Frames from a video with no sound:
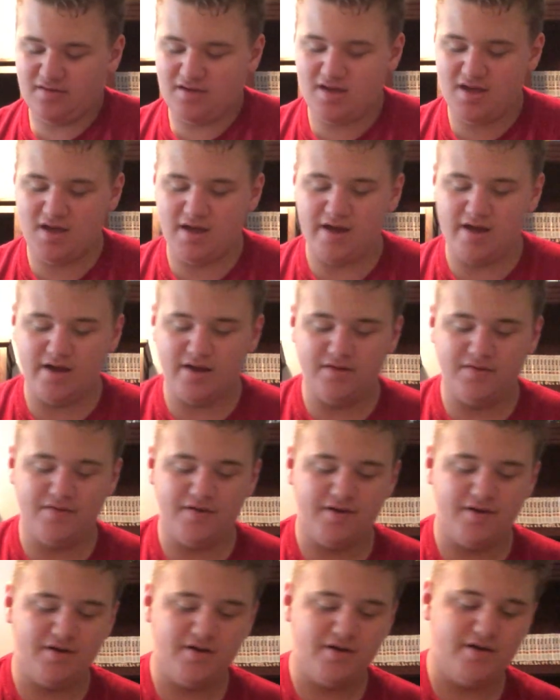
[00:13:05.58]
And
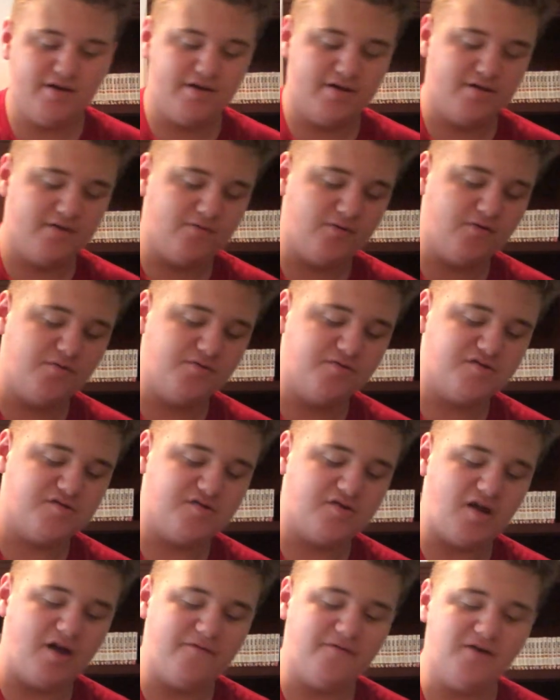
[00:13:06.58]
what was it?
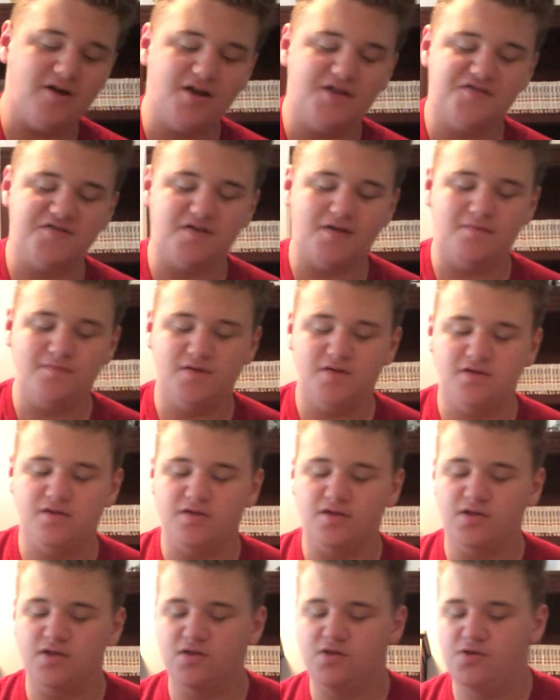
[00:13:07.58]
I forgot his name. The
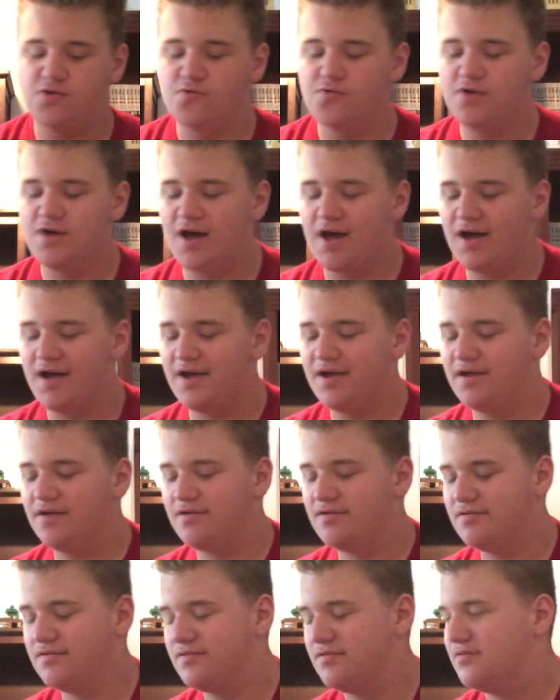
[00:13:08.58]
U guy?
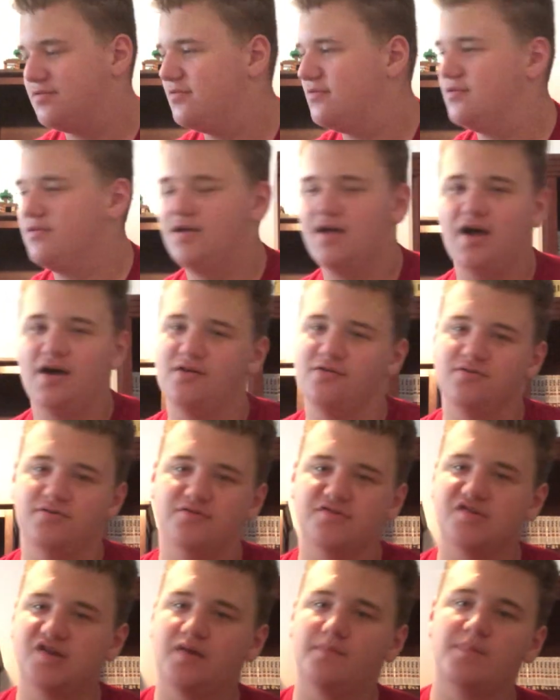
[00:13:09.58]
I don't know
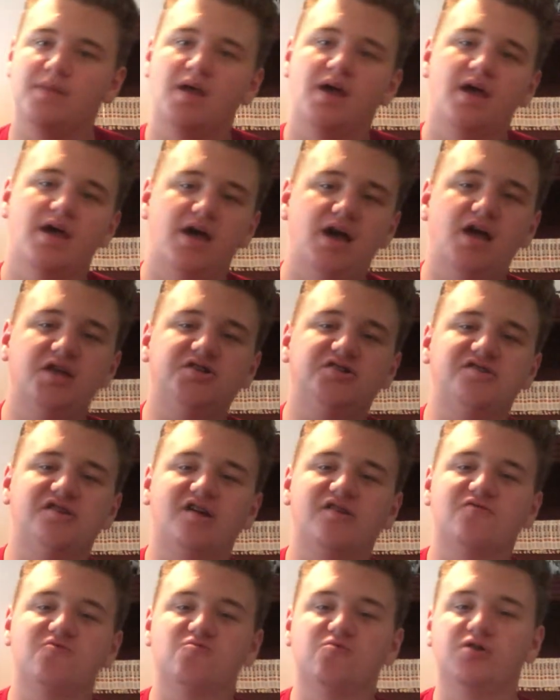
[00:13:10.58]
his name. It just
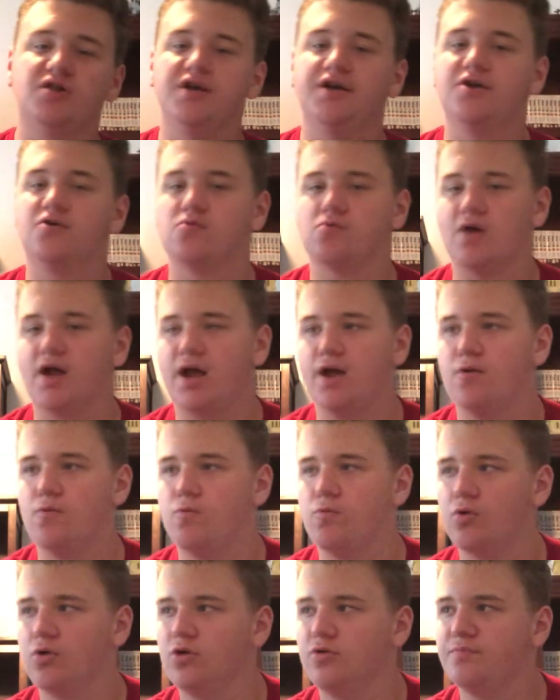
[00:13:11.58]
has really great
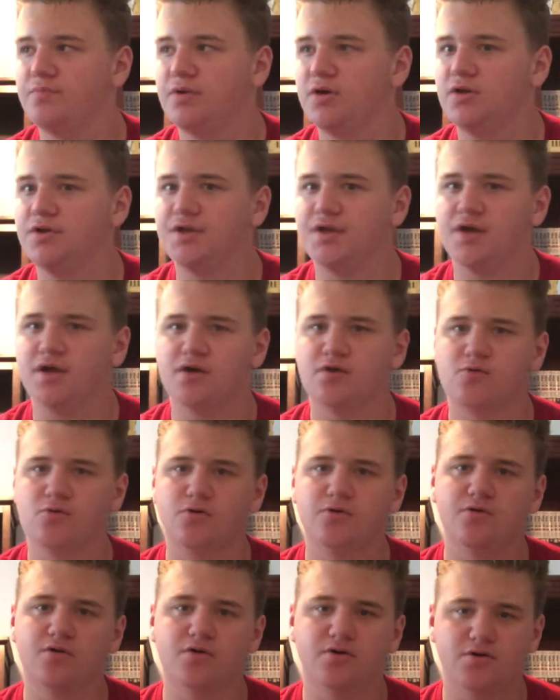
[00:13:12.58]
world building and
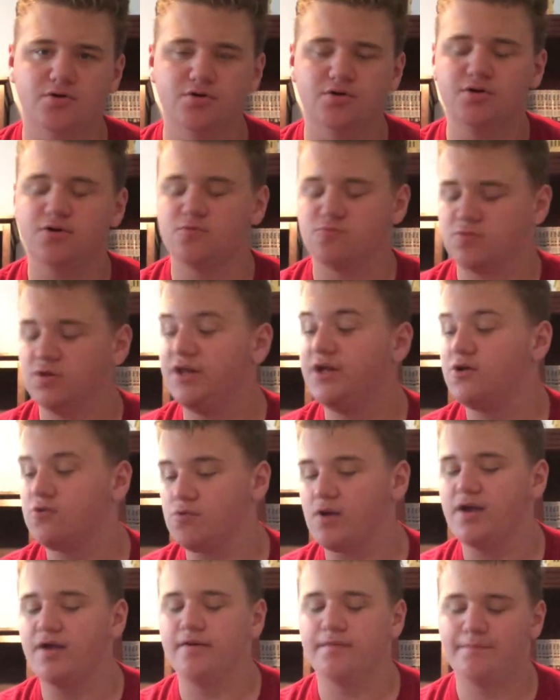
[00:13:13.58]
really
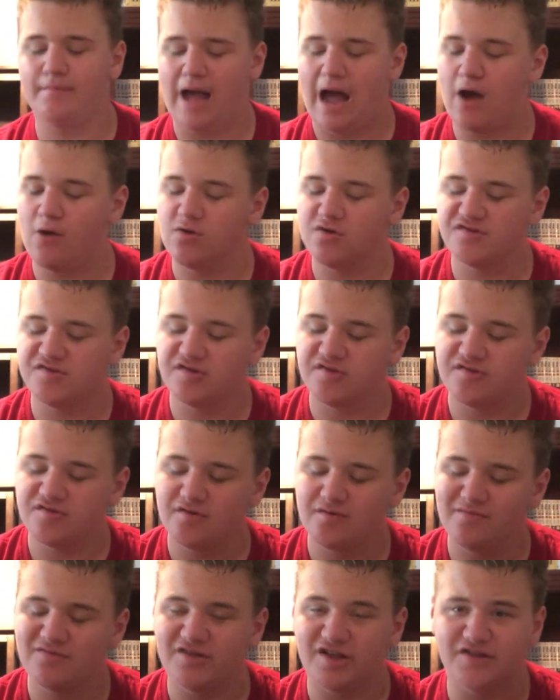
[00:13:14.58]
great power
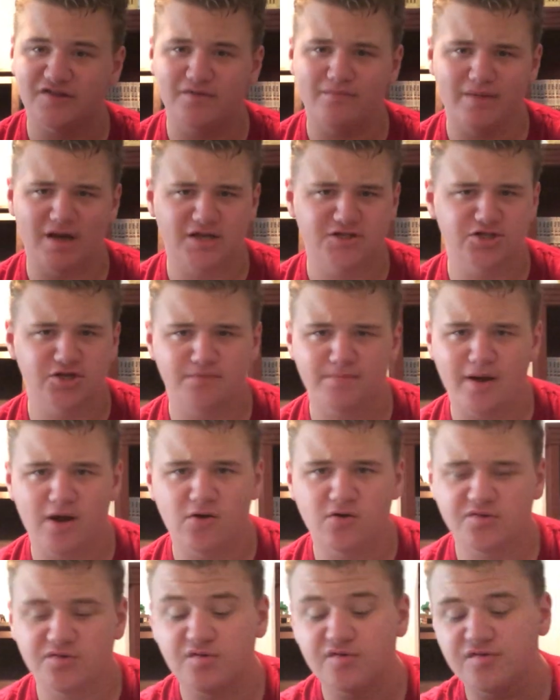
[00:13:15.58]
systems, like the magic
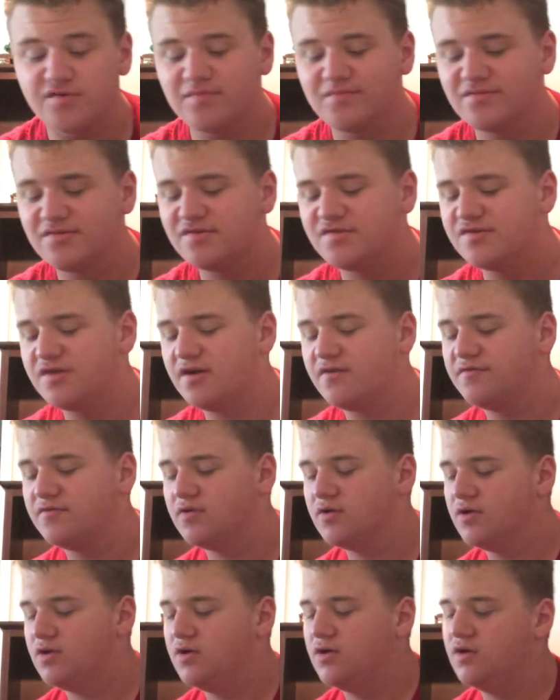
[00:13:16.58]
power systems and stuff
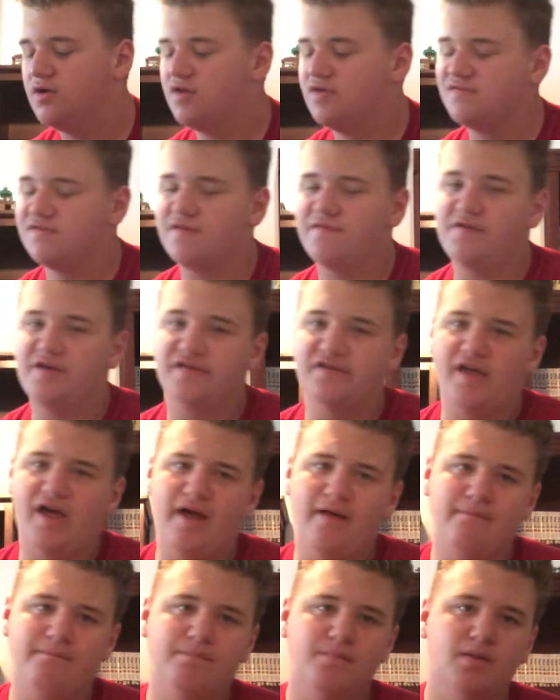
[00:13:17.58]
like
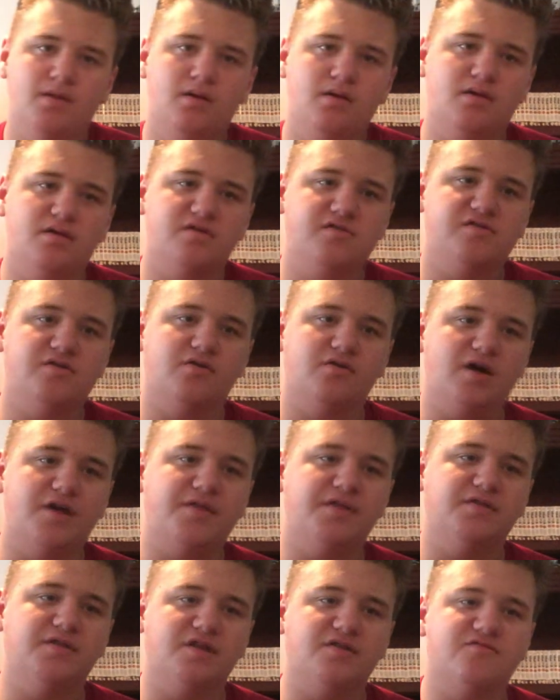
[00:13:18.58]
that. So I
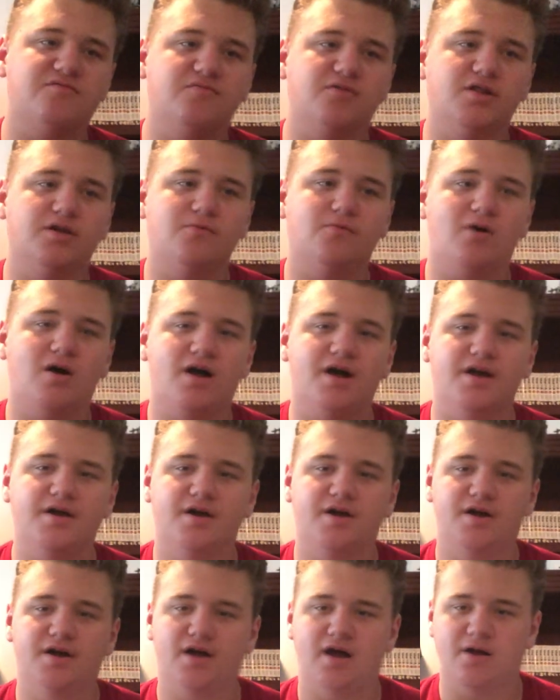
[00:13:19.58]
think that's really why
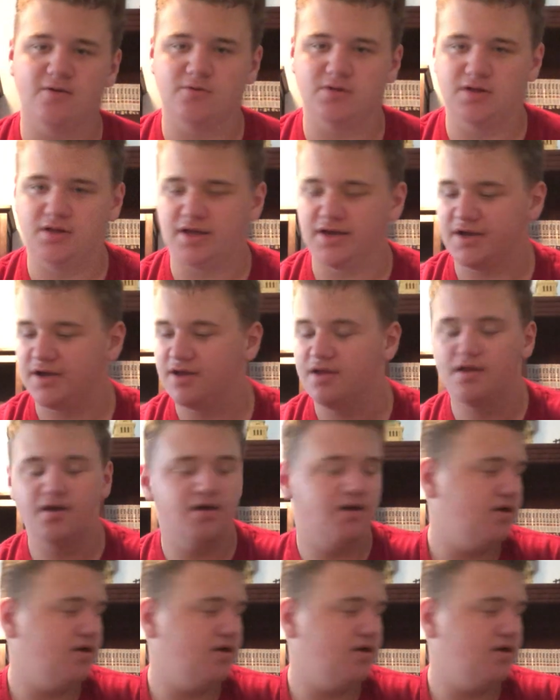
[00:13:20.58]
I really like it.